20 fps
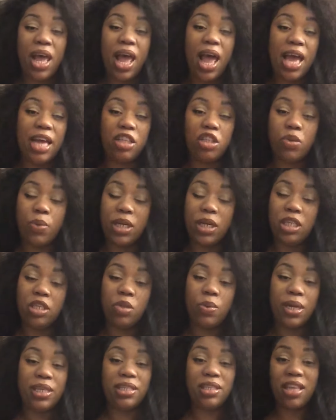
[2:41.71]
and
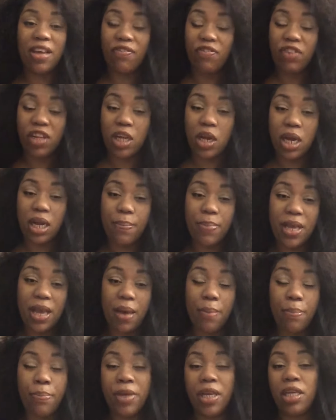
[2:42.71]
2020 is definitely going to be
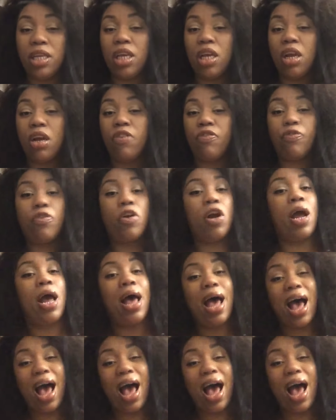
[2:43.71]
a big year for